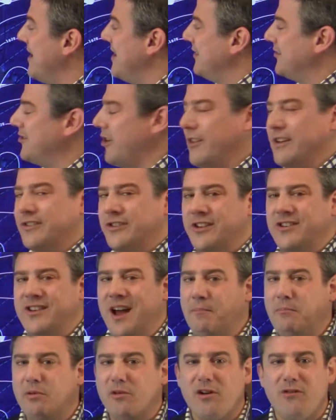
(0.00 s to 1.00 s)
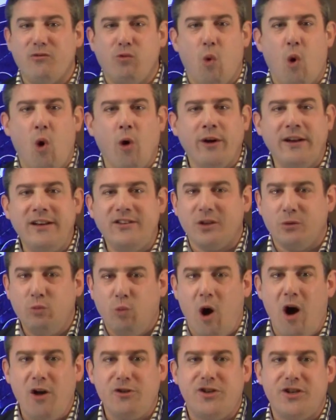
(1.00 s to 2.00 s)
So there's a number of warnings and
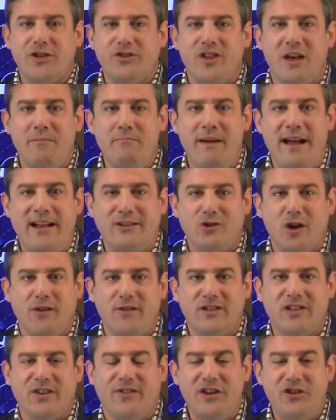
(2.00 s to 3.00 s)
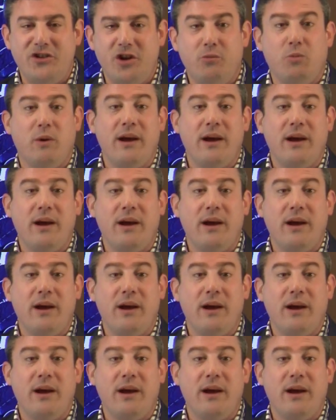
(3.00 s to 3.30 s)
watches that Met Service have issued.